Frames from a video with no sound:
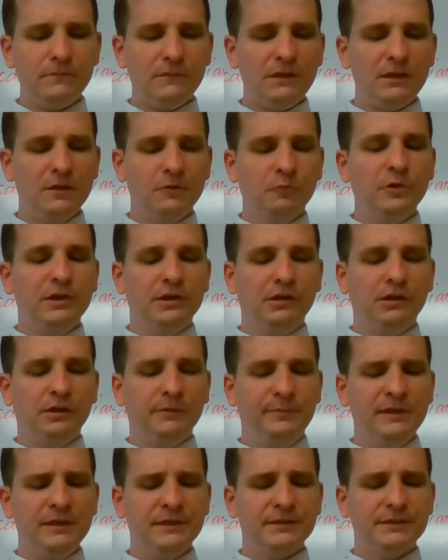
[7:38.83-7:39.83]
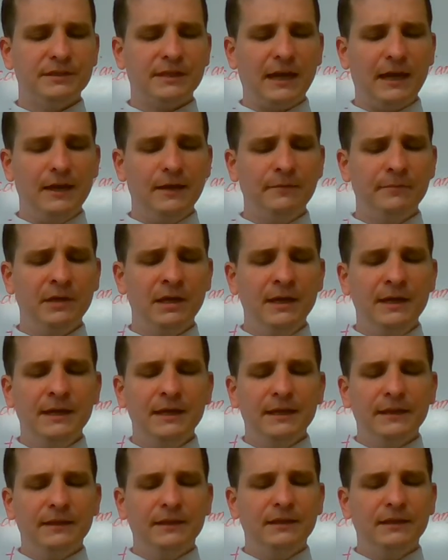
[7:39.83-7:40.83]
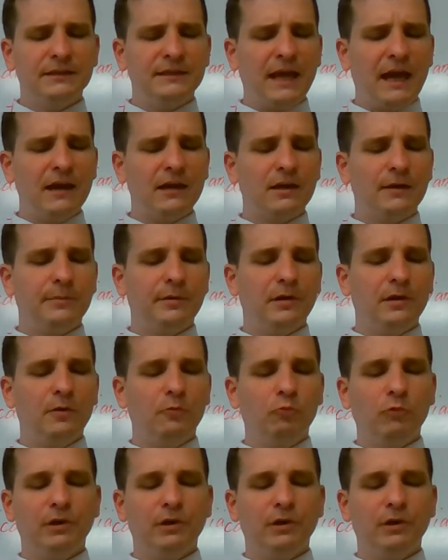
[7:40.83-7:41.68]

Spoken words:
When Europeans came, the Attakapas